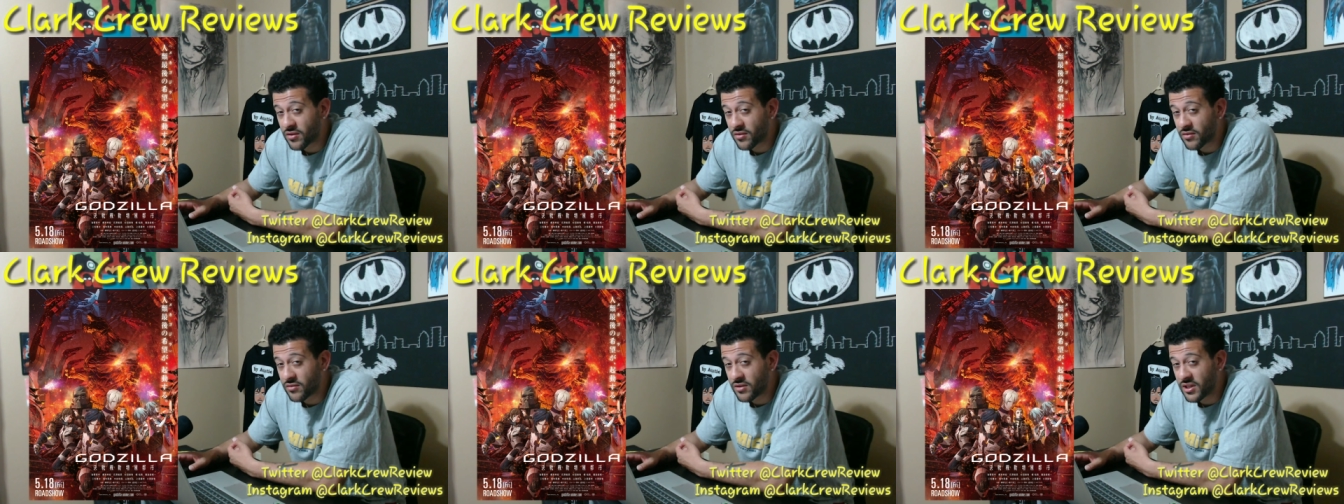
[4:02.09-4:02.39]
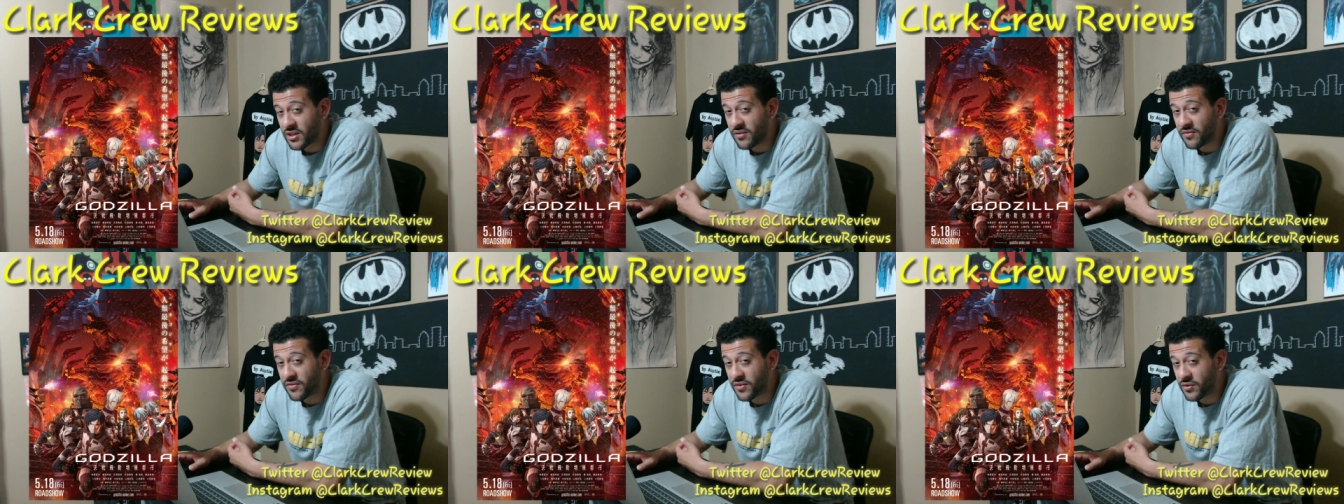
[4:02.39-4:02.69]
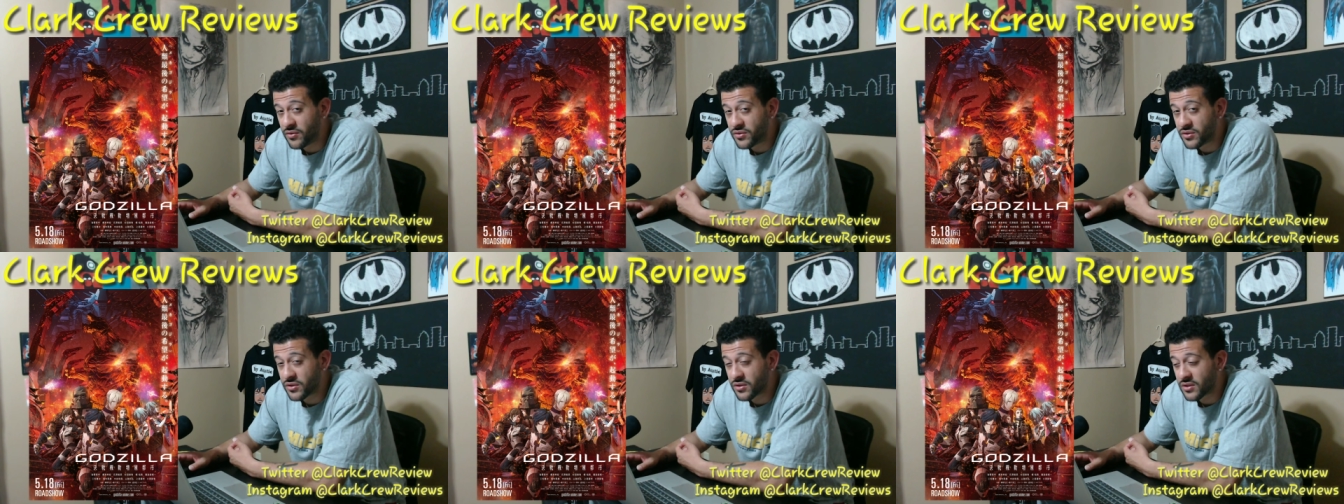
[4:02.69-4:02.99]
in the
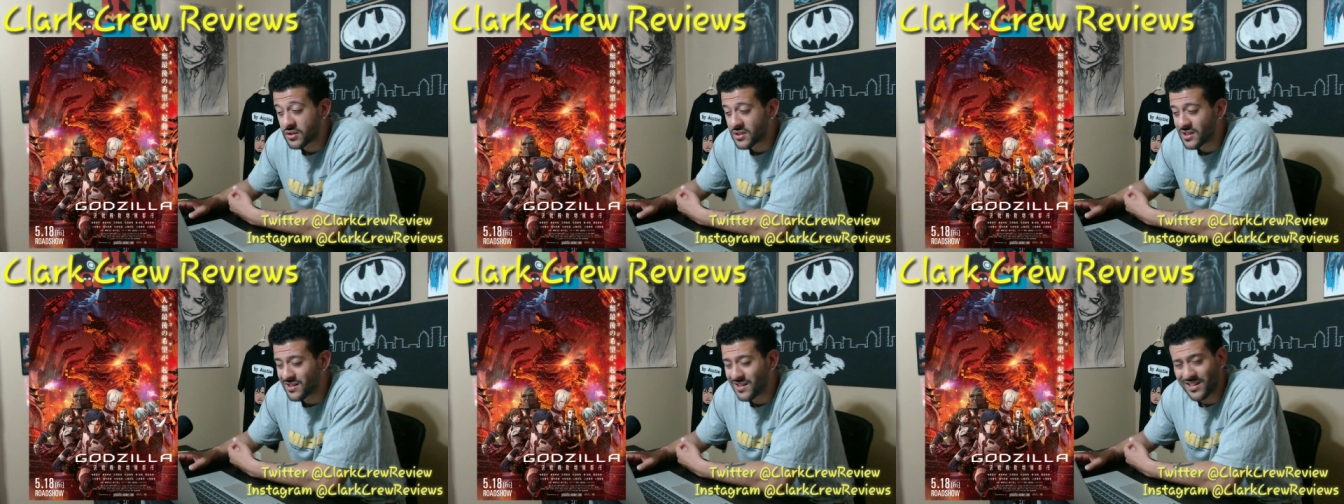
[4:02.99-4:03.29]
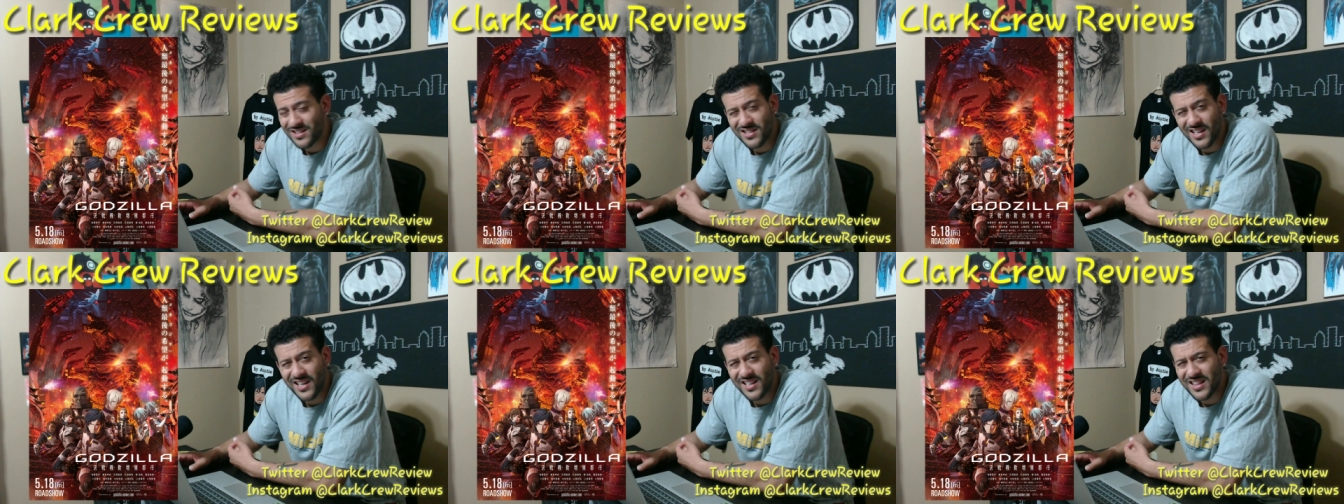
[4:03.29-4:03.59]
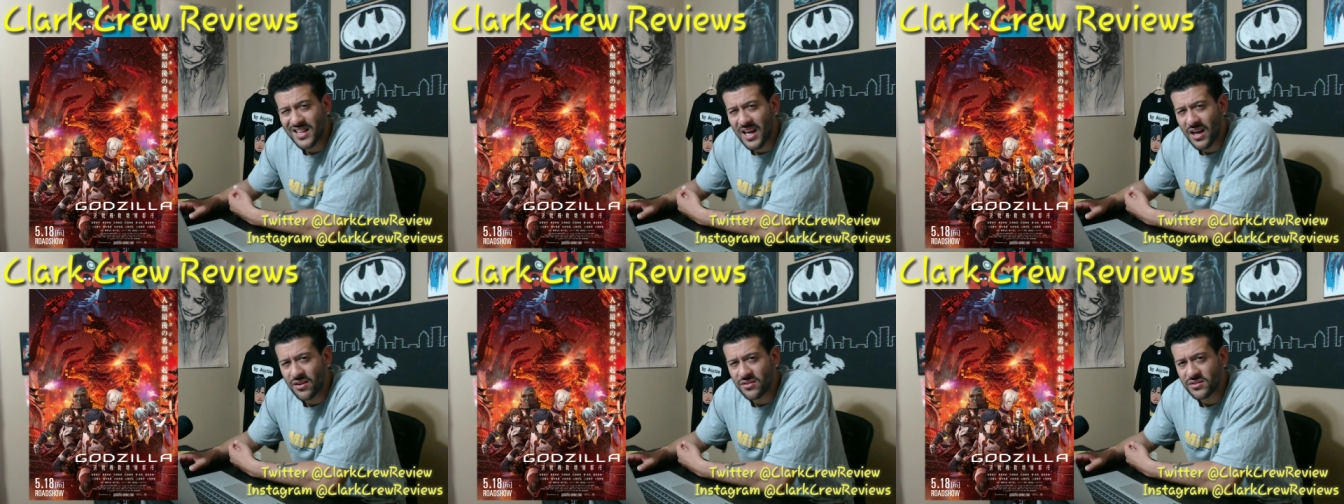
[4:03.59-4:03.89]
future because I think it's like a
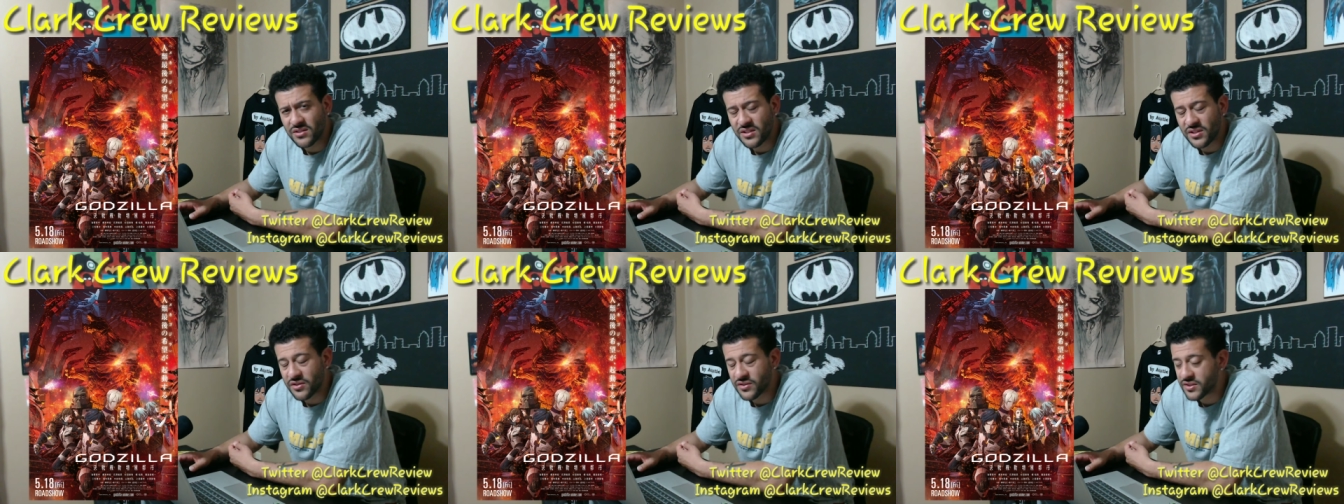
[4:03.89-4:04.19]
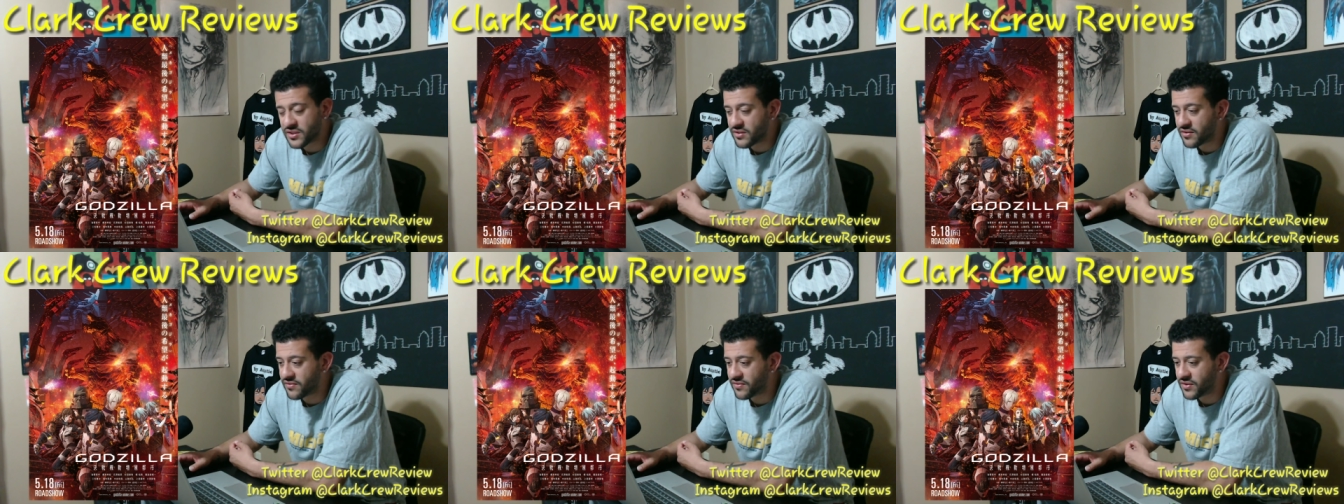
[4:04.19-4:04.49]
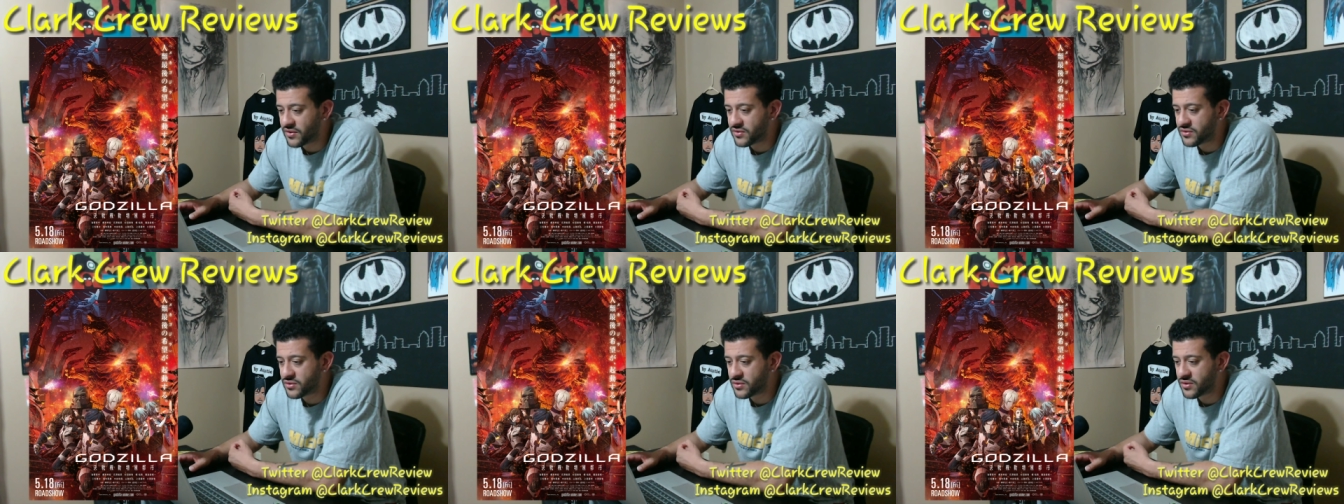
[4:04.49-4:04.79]
thousand years in the
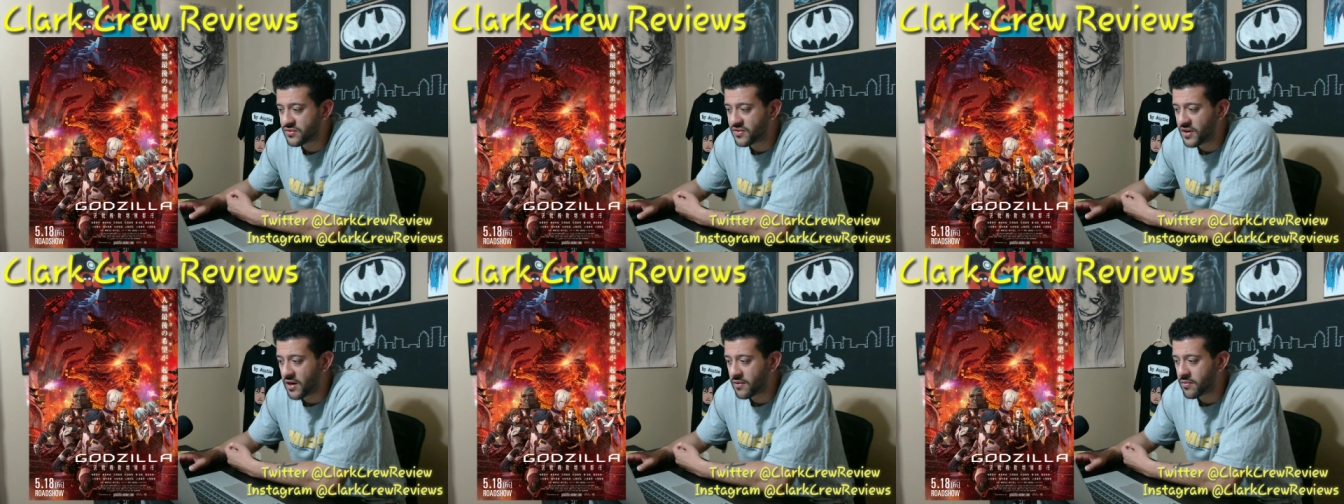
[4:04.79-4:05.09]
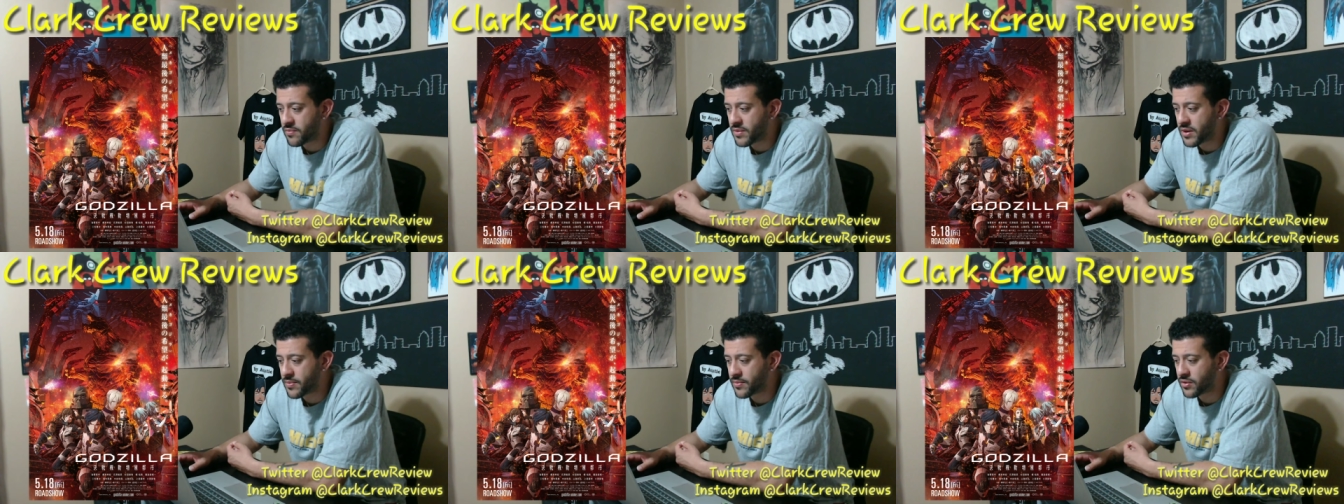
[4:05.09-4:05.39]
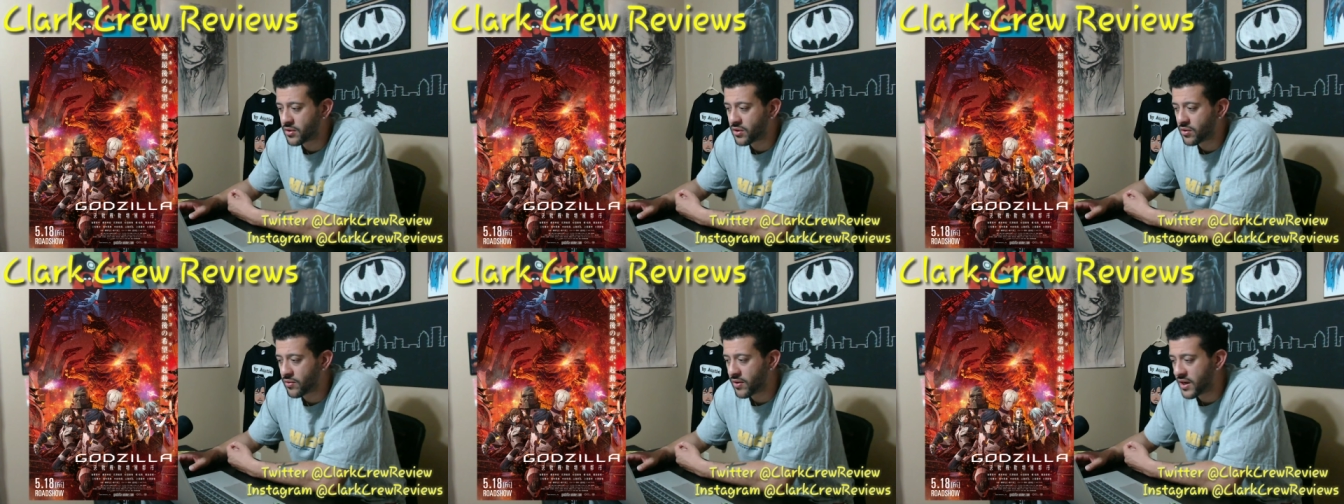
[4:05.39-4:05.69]
future, if I remember
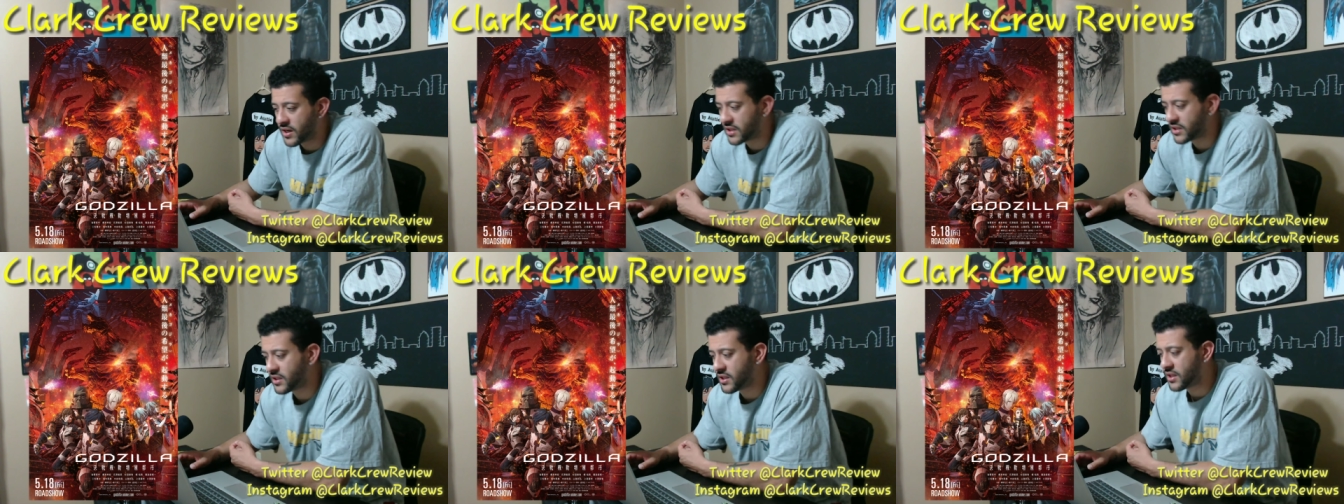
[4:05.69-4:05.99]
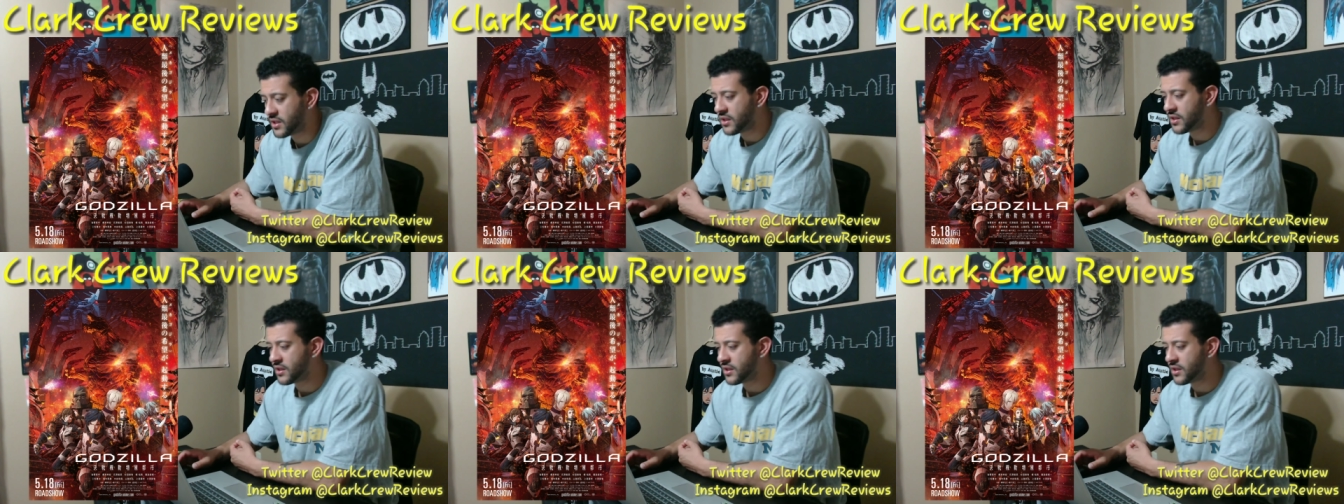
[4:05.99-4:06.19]
correctly.